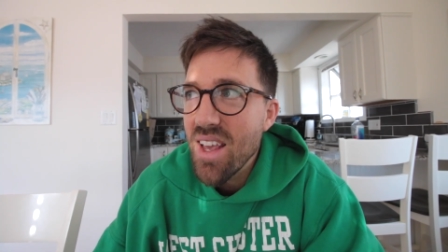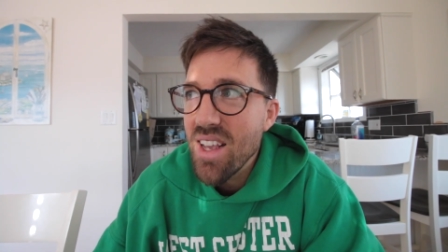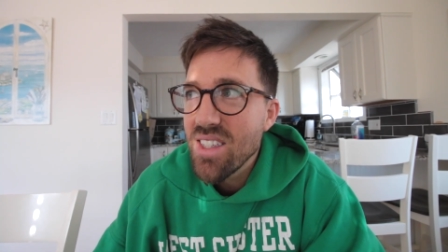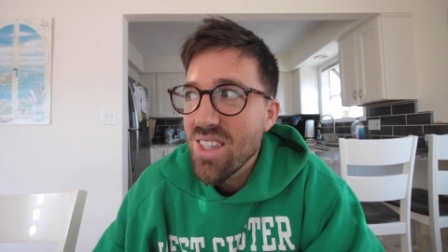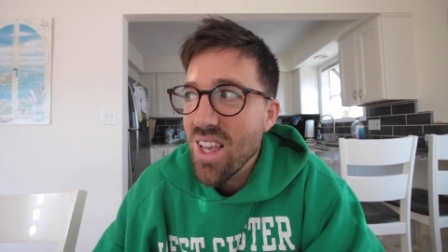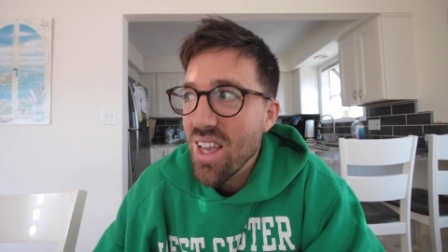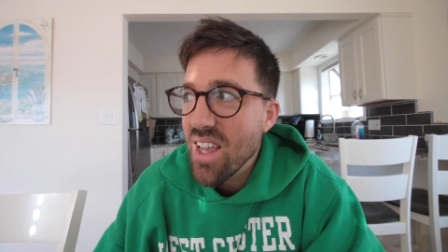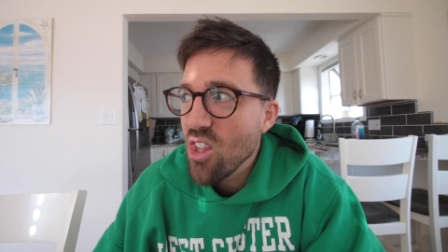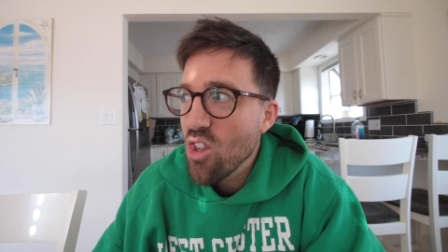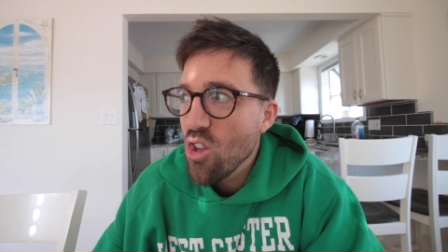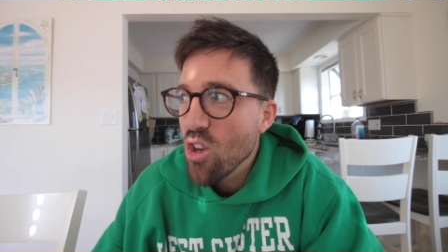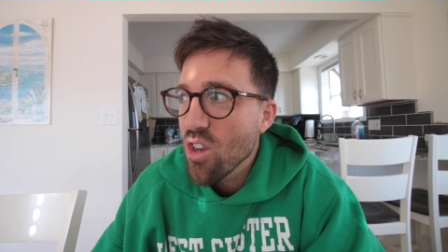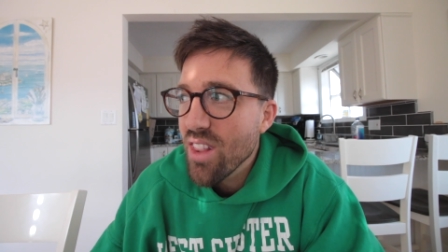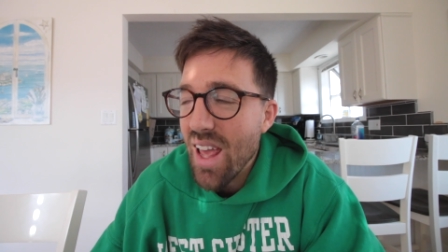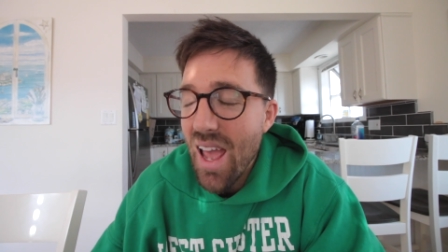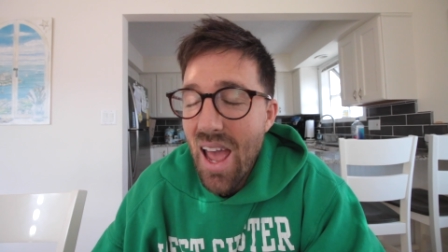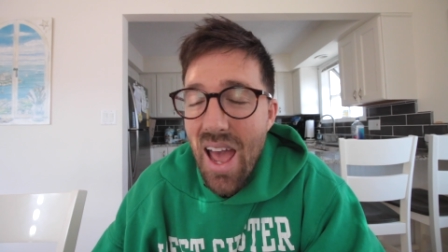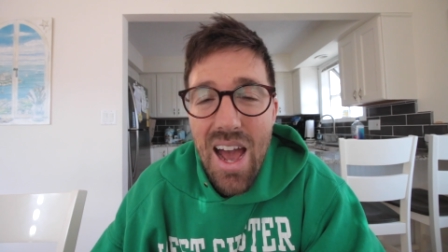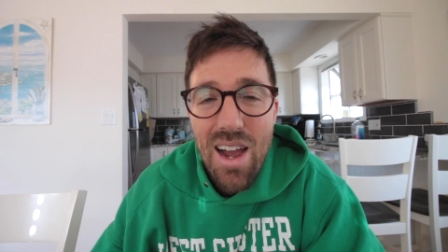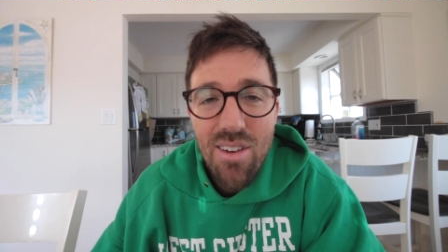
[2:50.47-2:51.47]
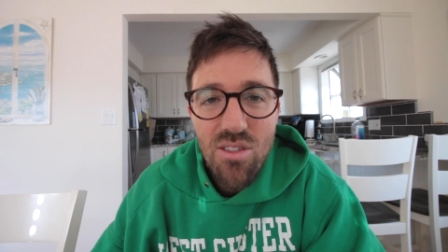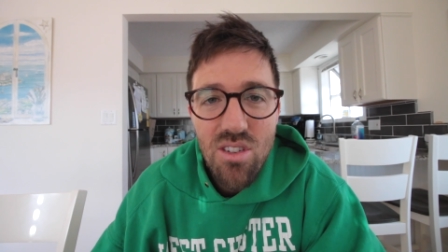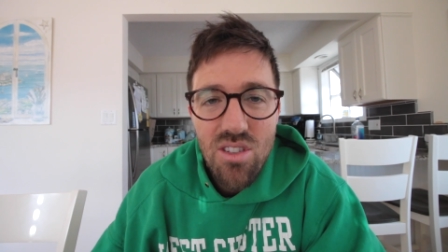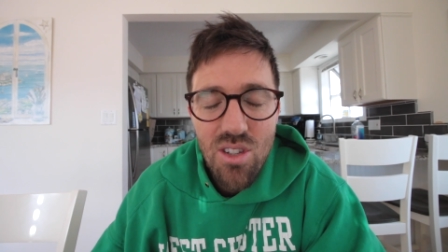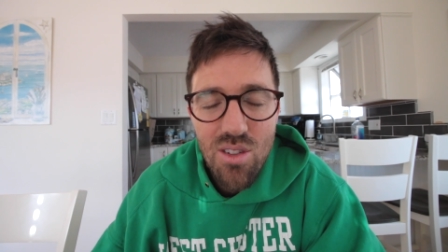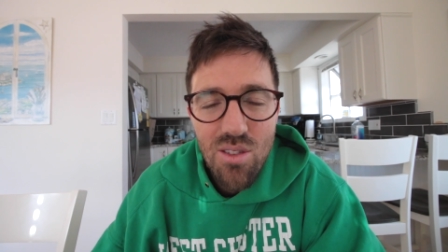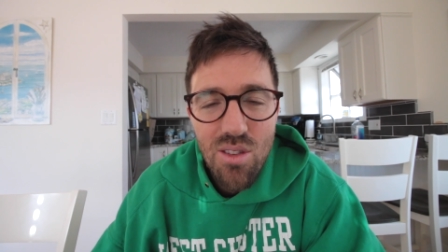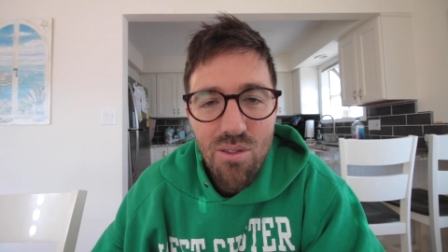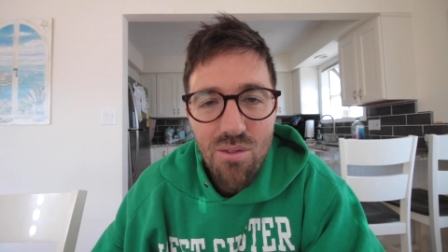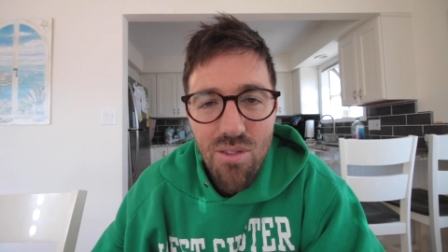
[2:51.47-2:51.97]
They say you're the
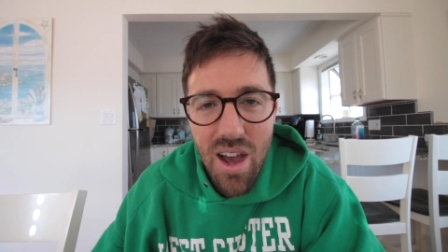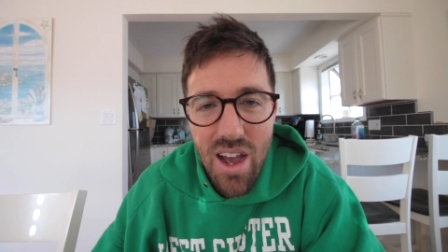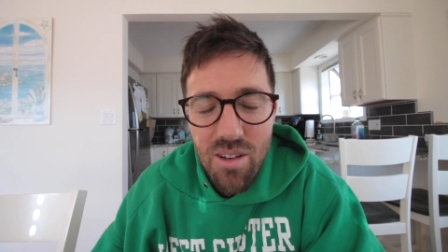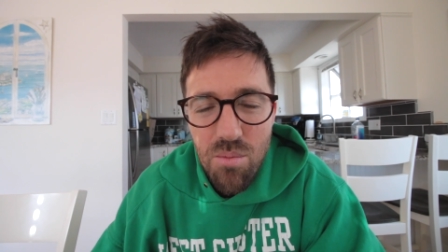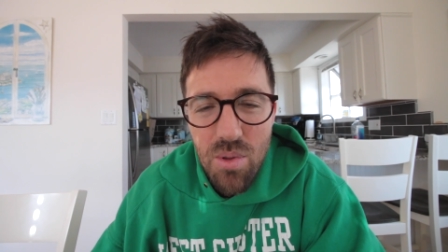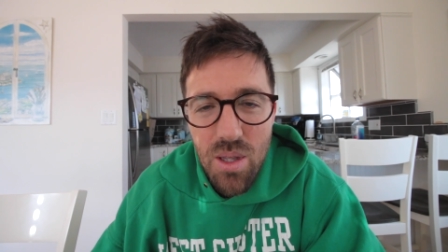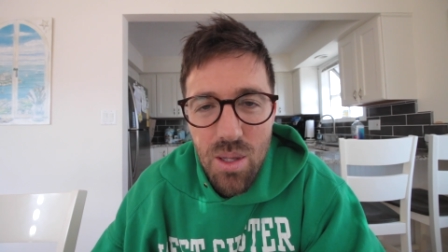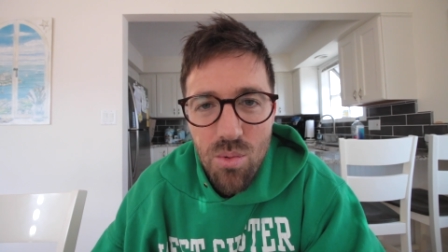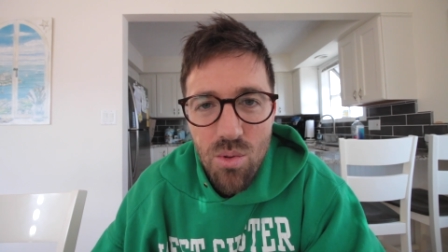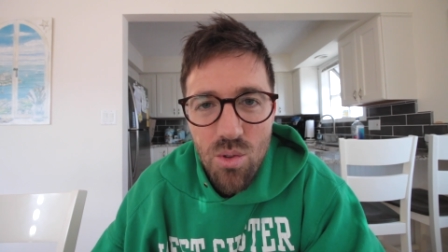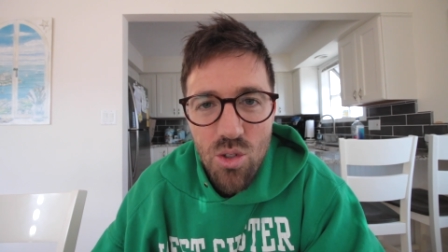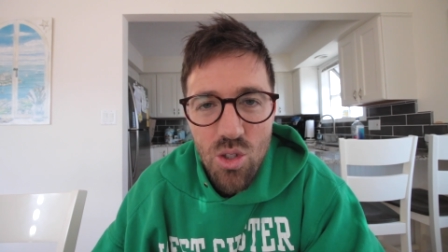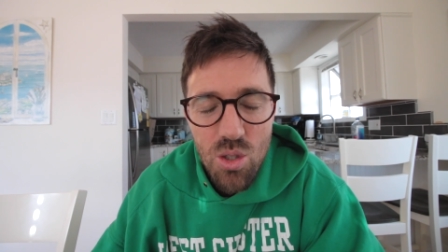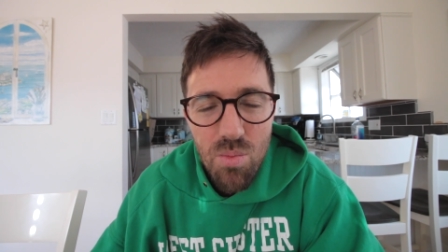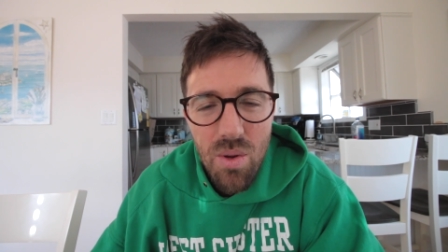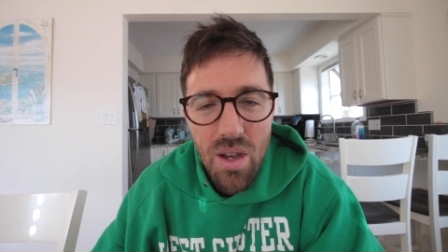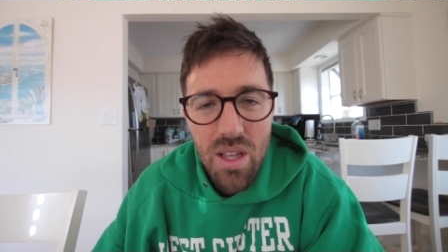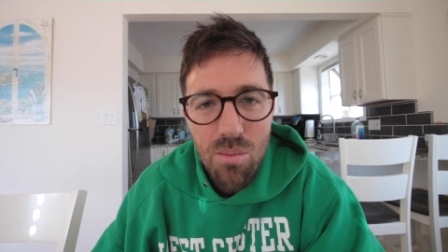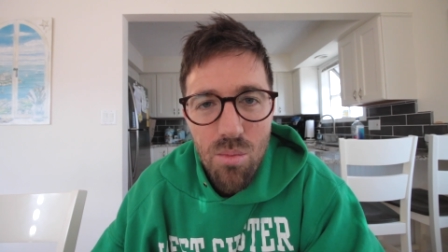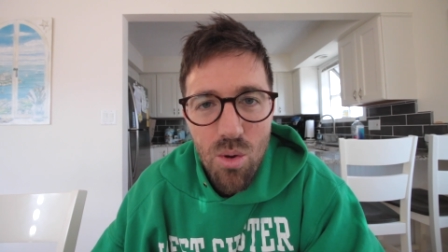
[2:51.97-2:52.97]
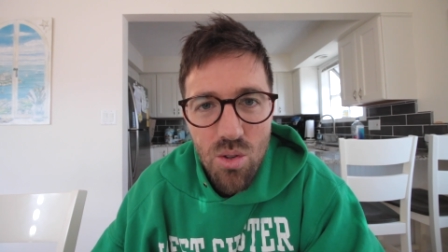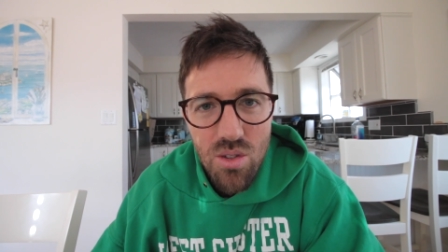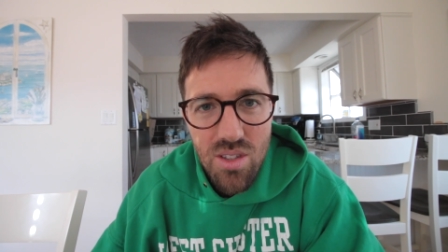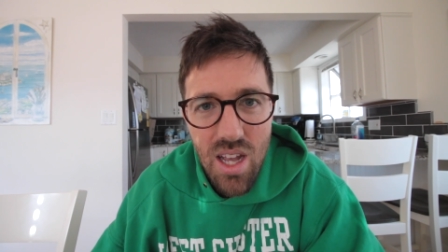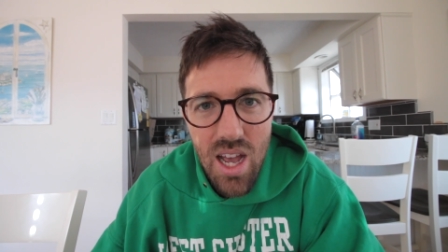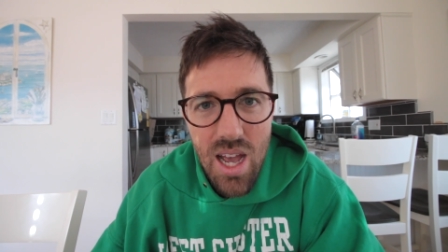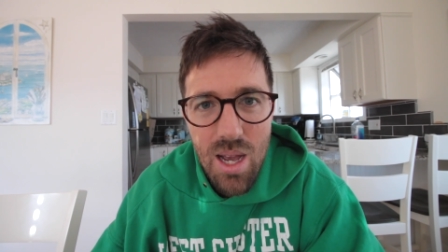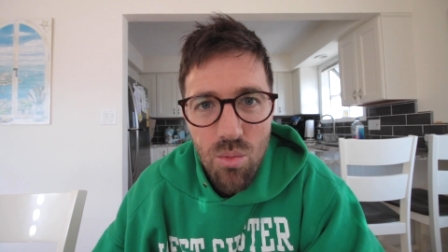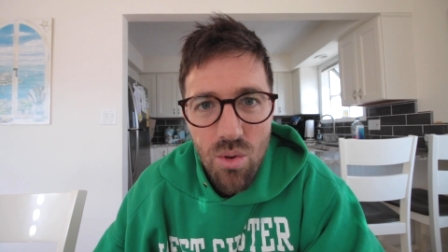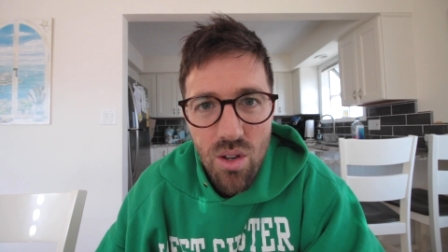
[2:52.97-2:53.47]
average of the five people you spend the most
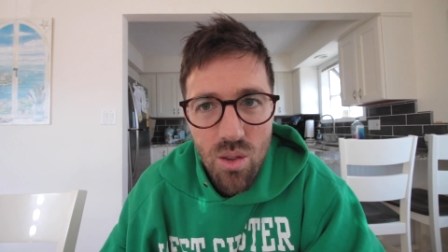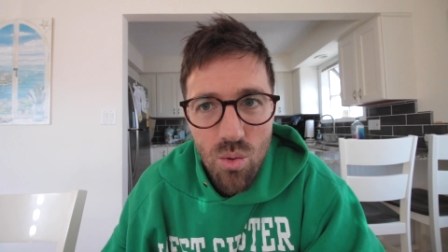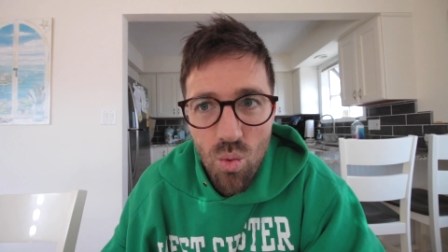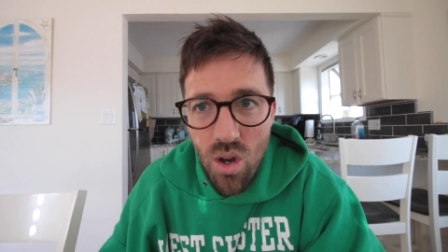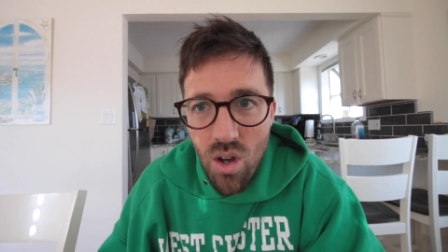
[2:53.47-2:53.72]
time with.